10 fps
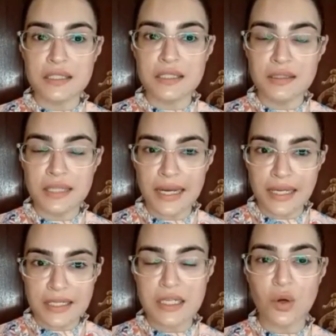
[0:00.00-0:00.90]

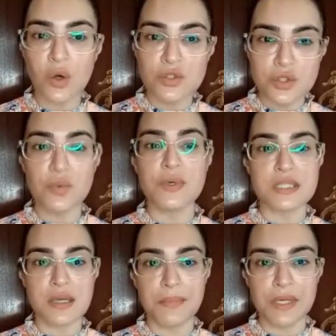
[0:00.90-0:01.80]
director also
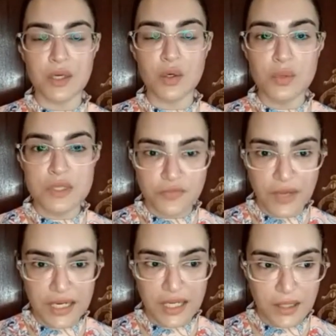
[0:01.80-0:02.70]
was somebody who was
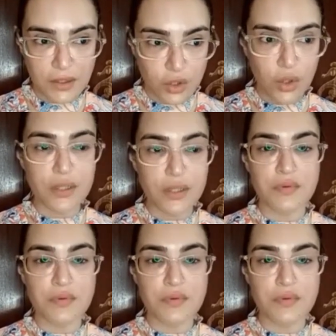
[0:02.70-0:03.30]
very good.